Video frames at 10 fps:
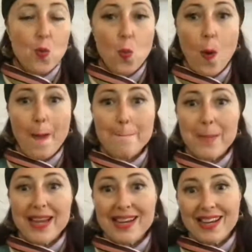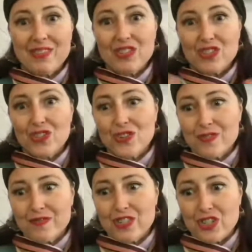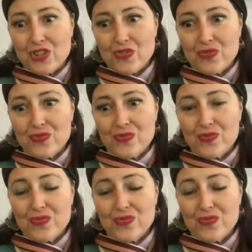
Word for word: What might have served you